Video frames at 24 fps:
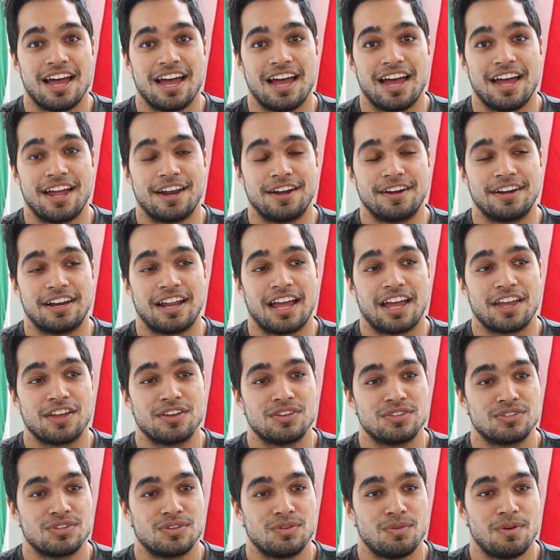and I
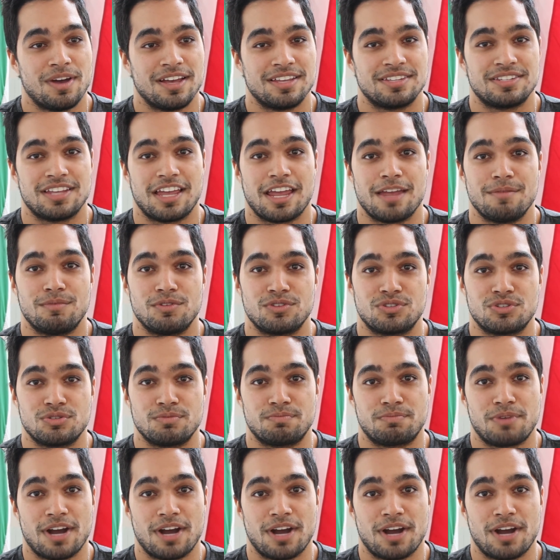also was able to